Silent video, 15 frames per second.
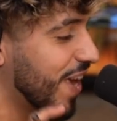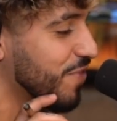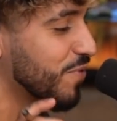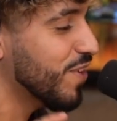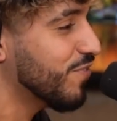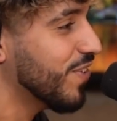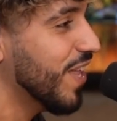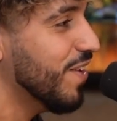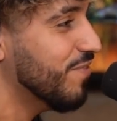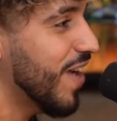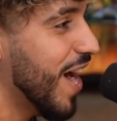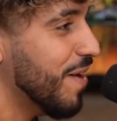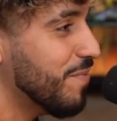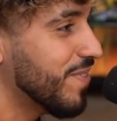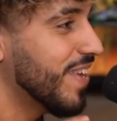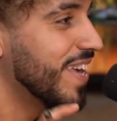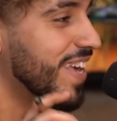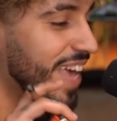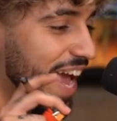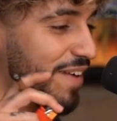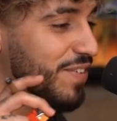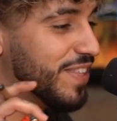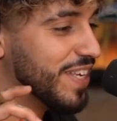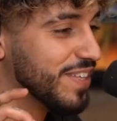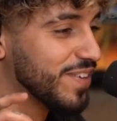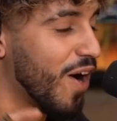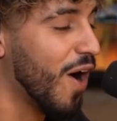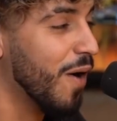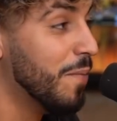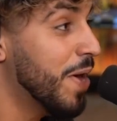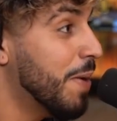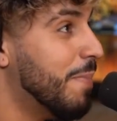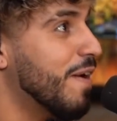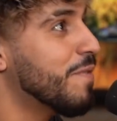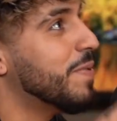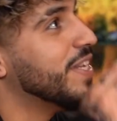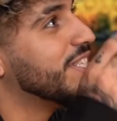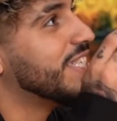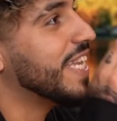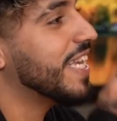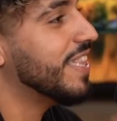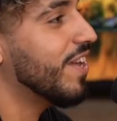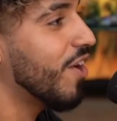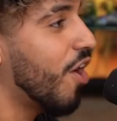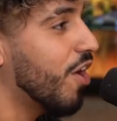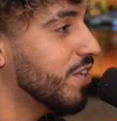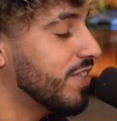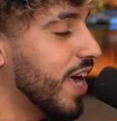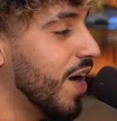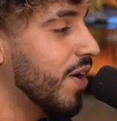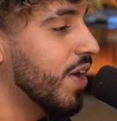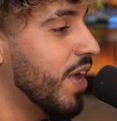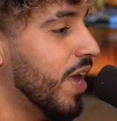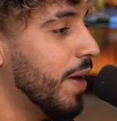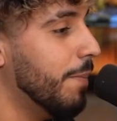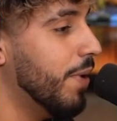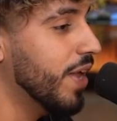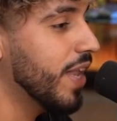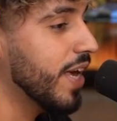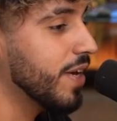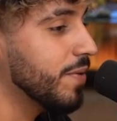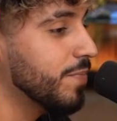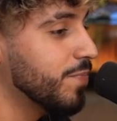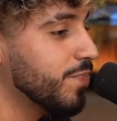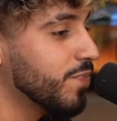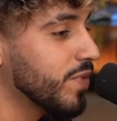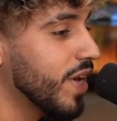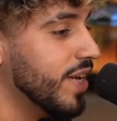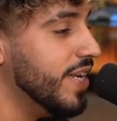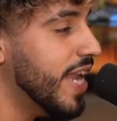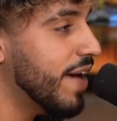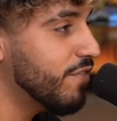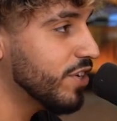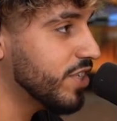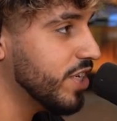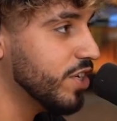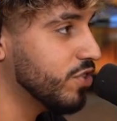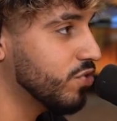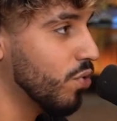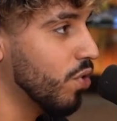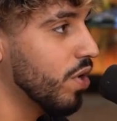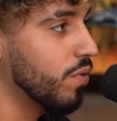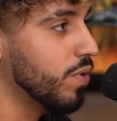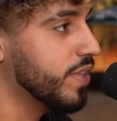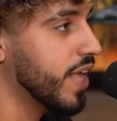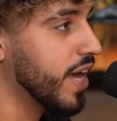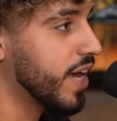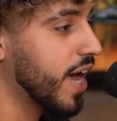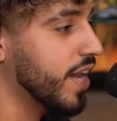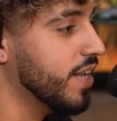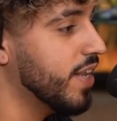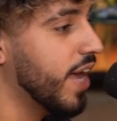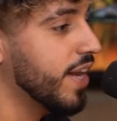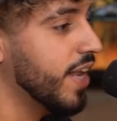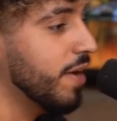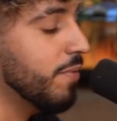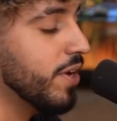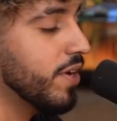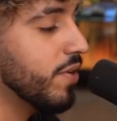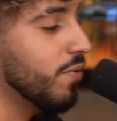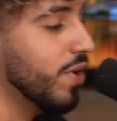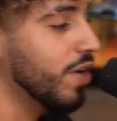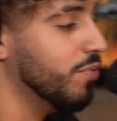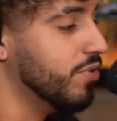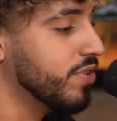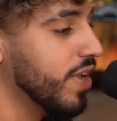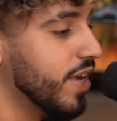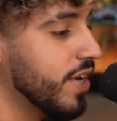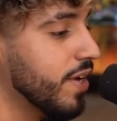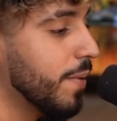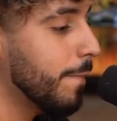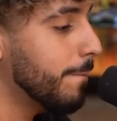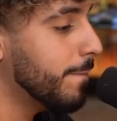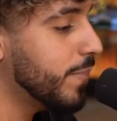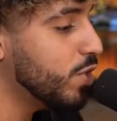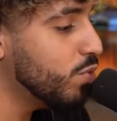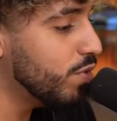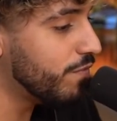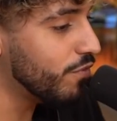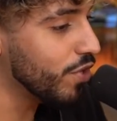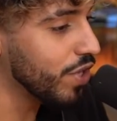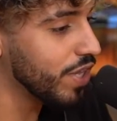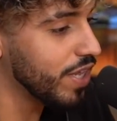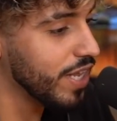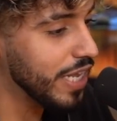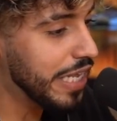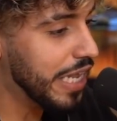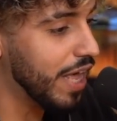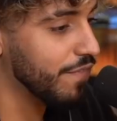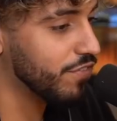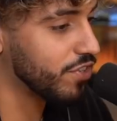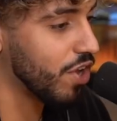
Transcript: Death Race for Love vibes. Everything's calm, but everybody's singing their hearts out. But like never seen a tour with that kind of dynamic where it was like beautiful love